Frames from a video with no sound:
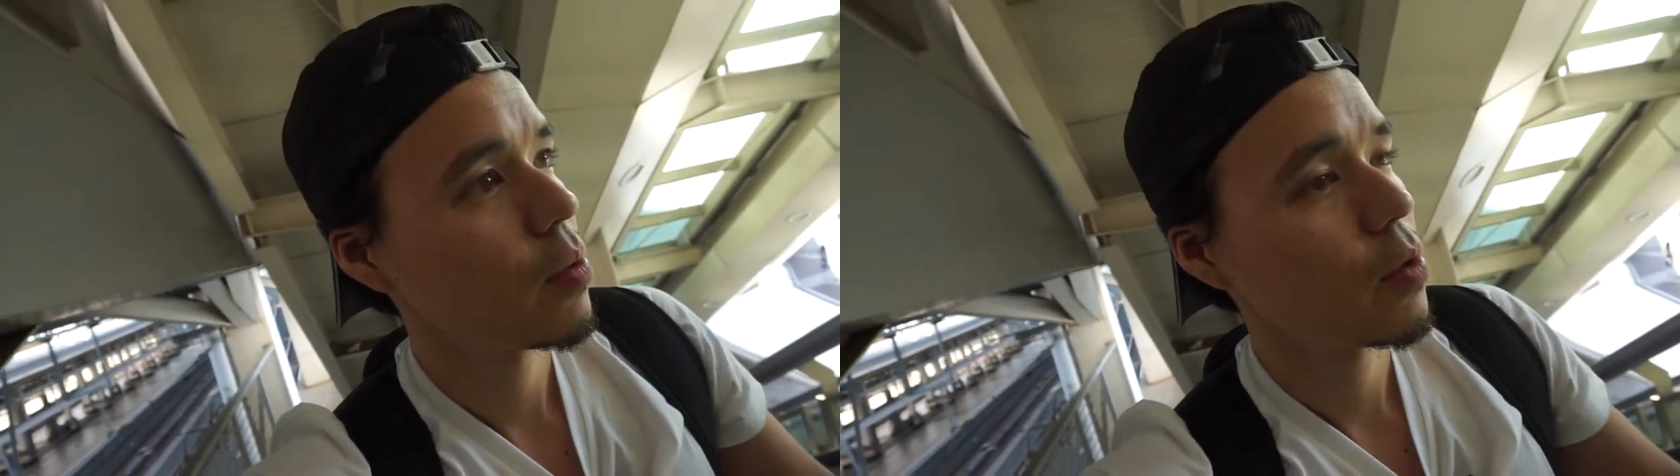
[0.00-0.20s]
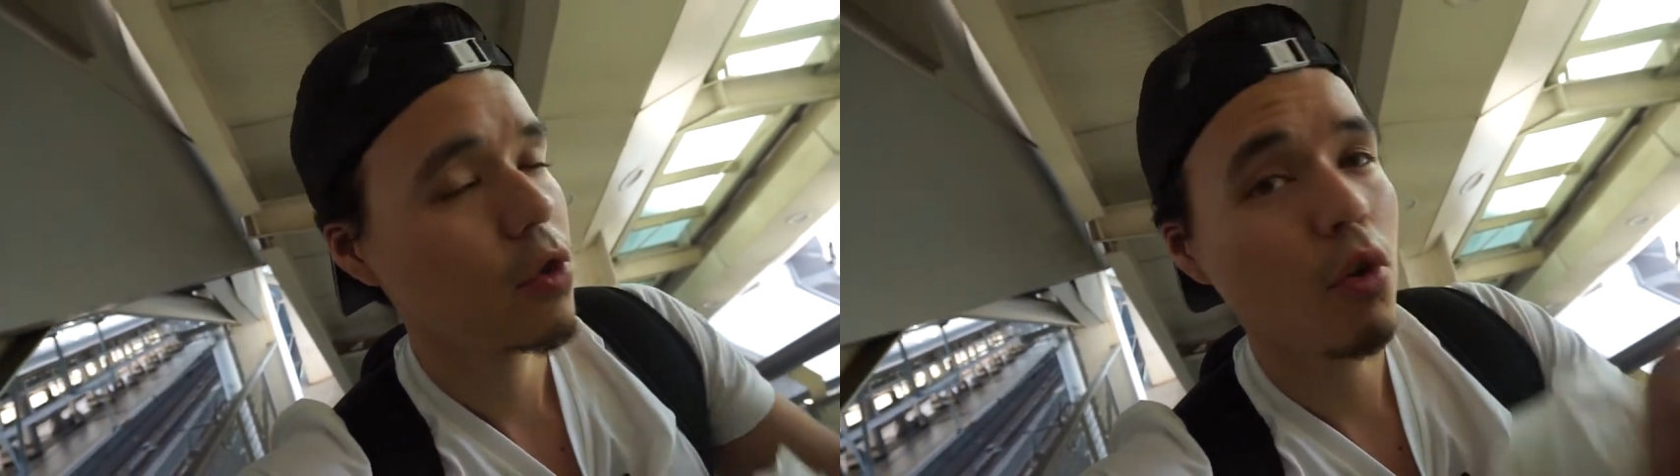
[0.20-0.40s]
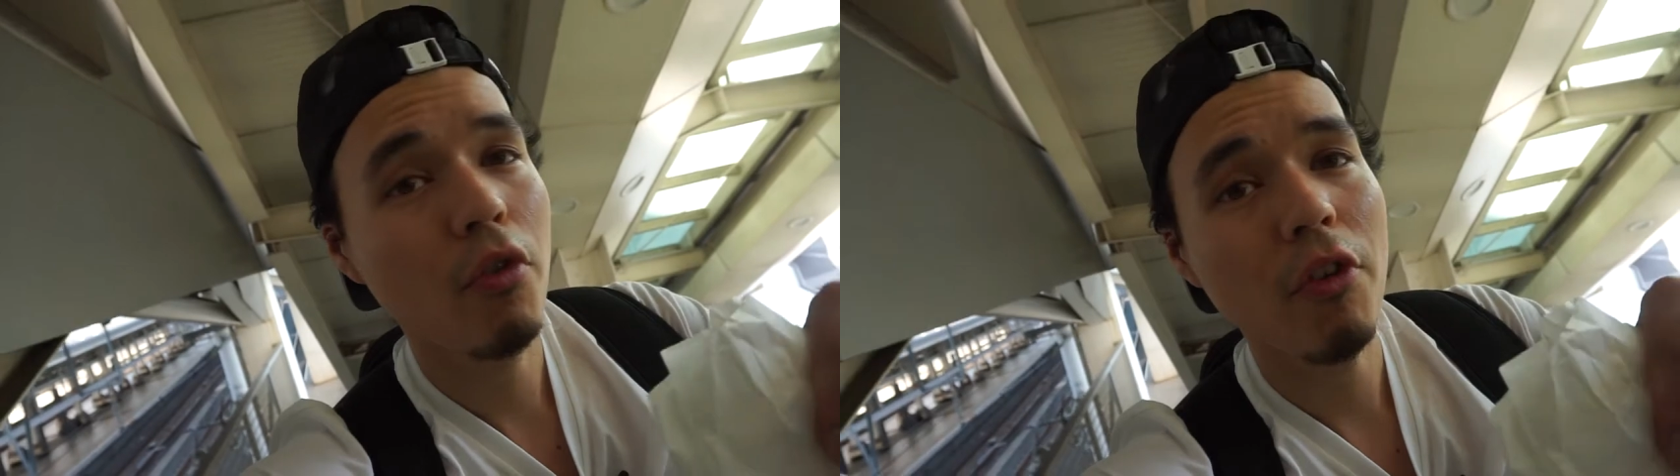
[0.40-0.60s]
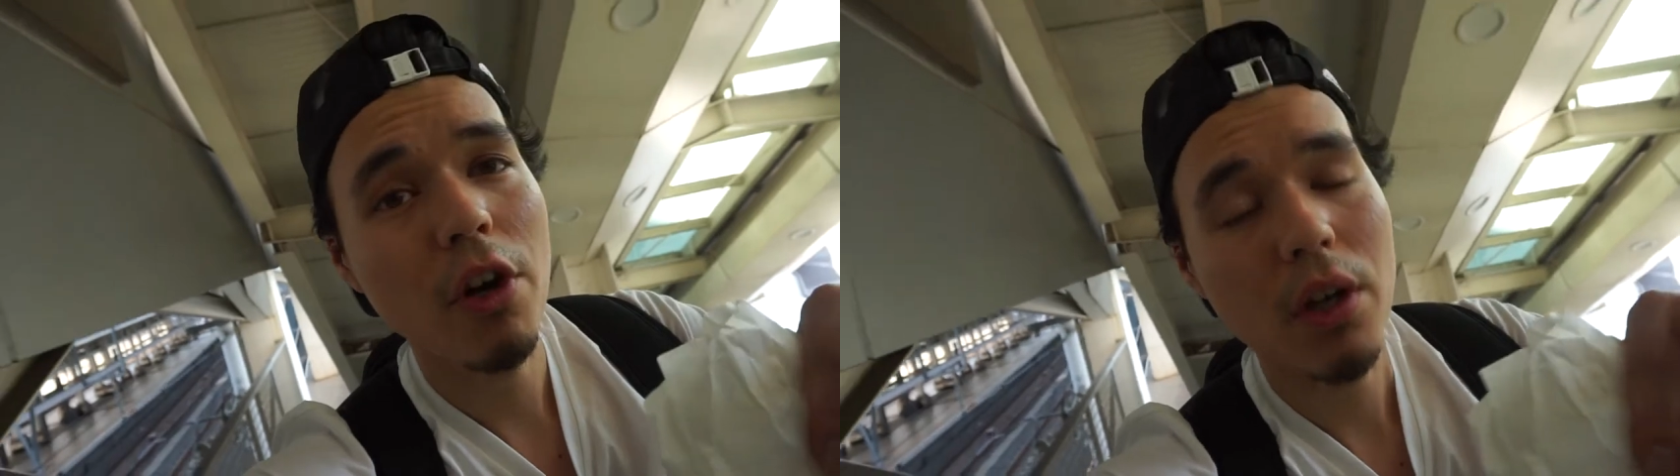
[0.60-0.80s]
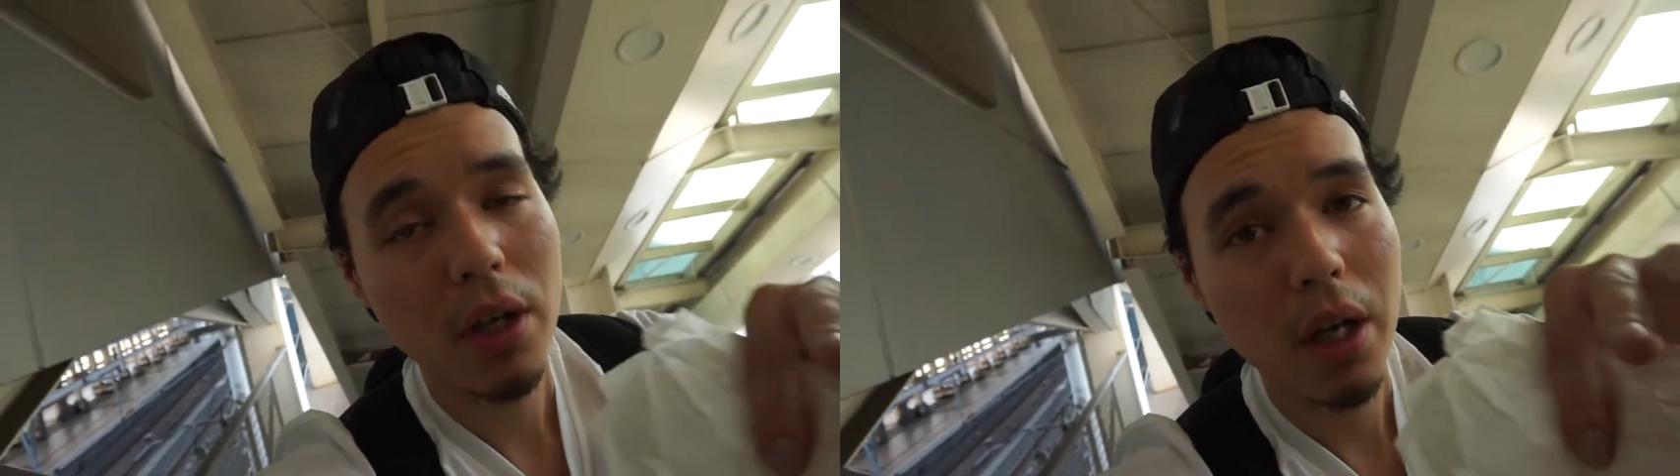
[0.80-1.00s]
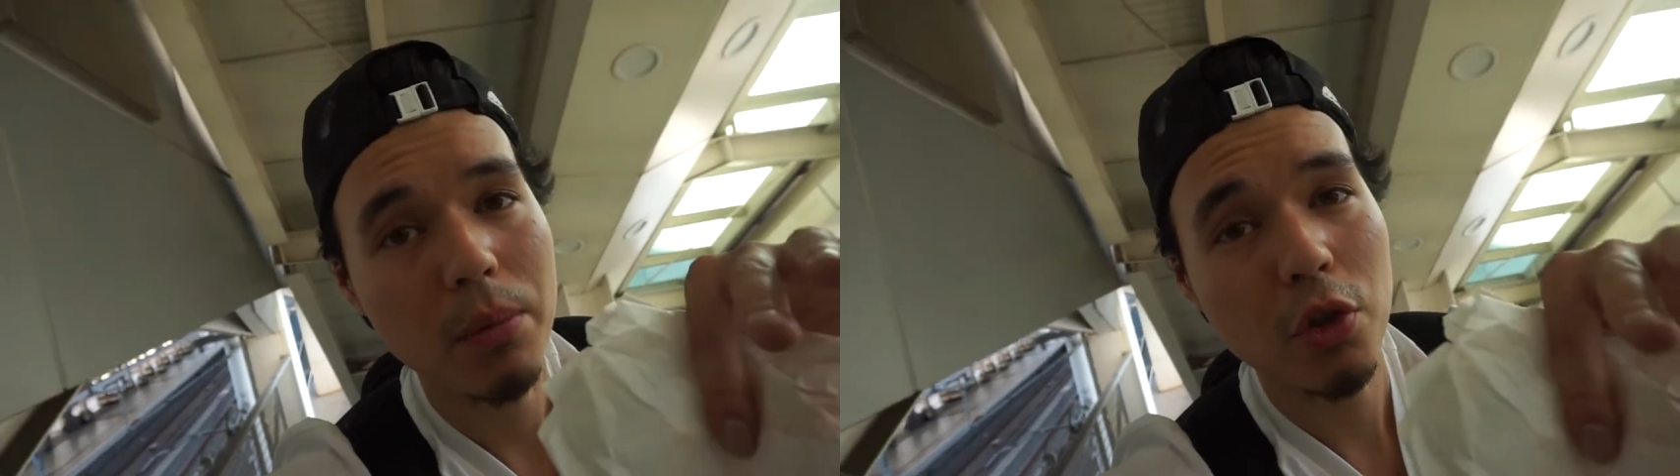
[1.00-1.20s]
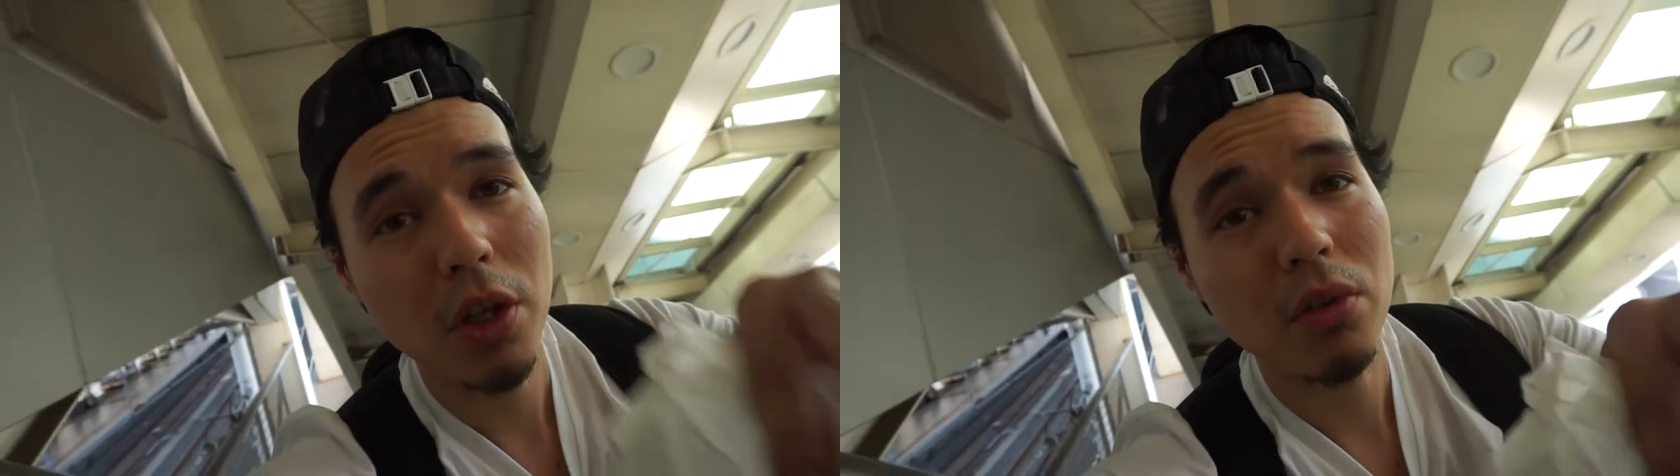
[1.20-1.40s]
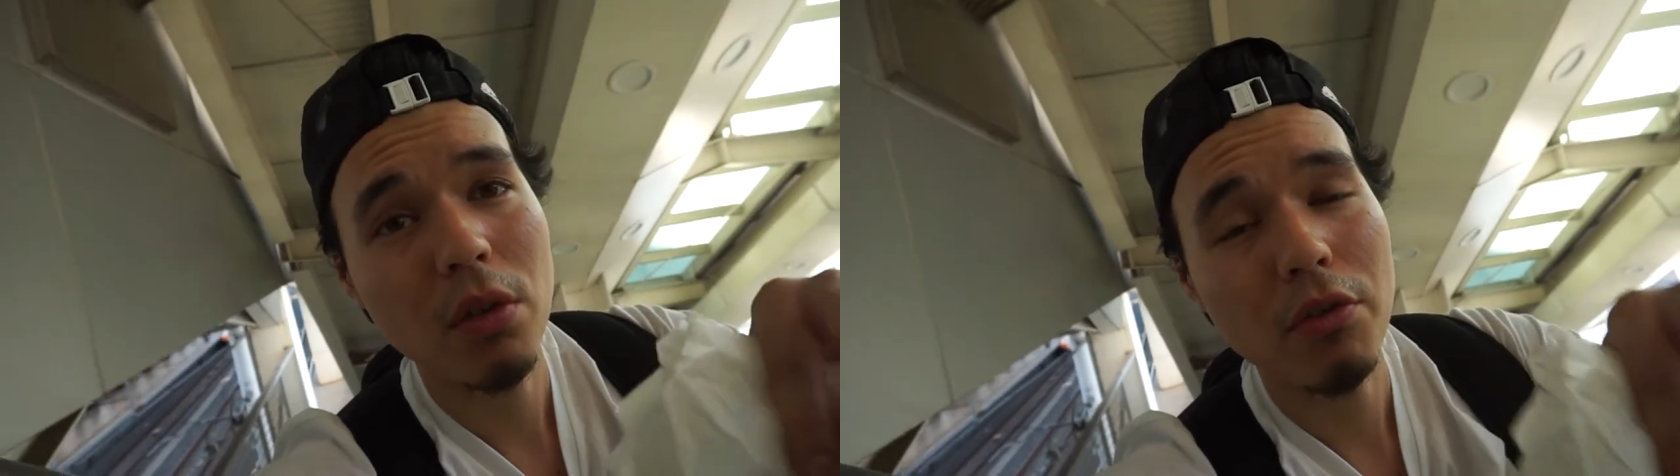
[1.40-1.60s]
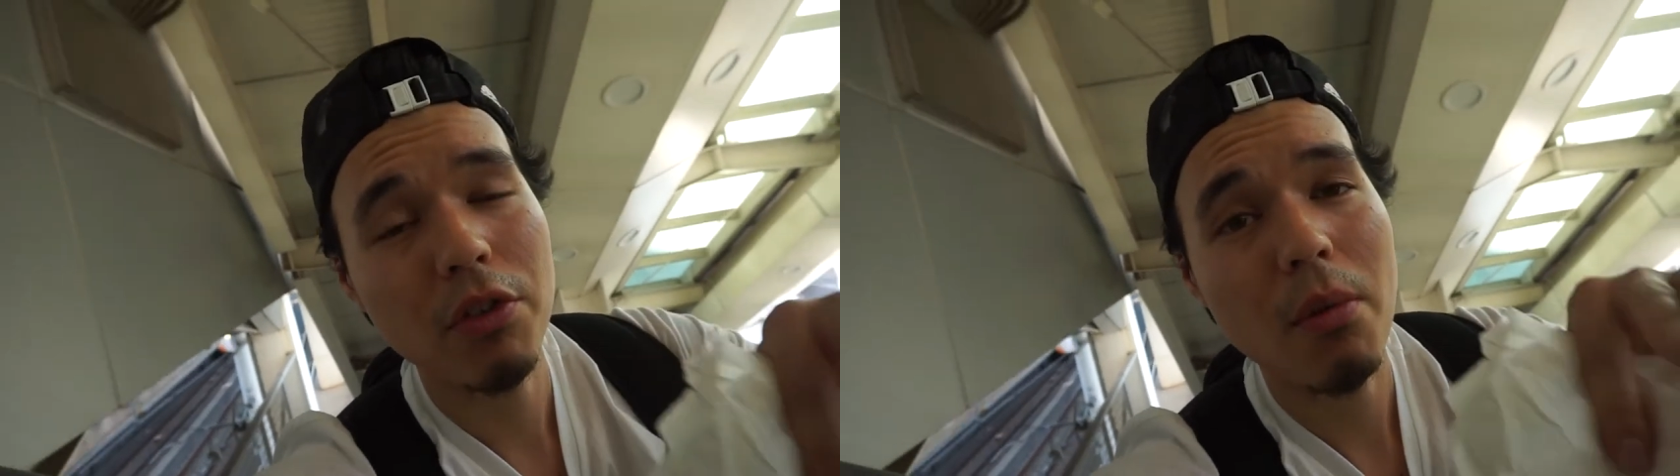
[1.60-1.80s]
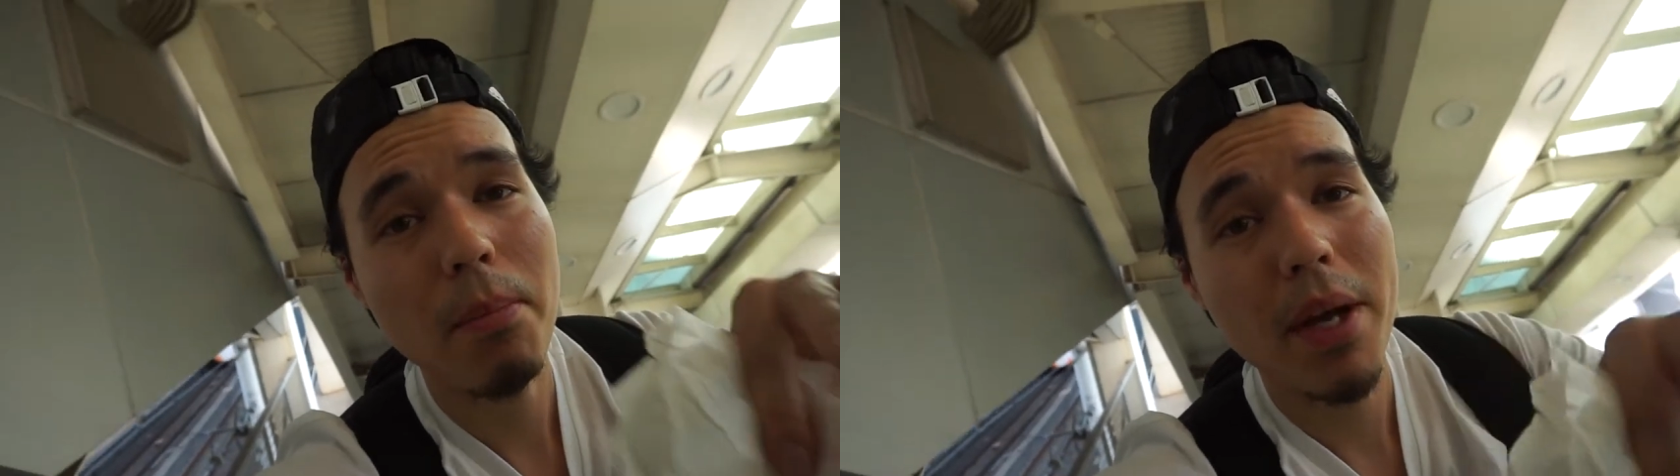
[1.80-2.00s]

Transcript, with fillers: so far I'm trying to look for the